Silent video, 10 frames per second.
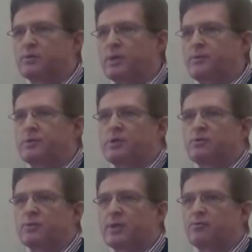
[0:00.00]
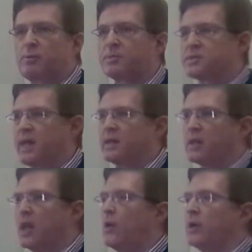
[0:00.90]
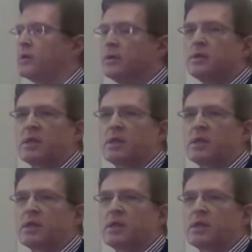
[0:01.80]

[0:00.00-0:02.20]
22-23% lower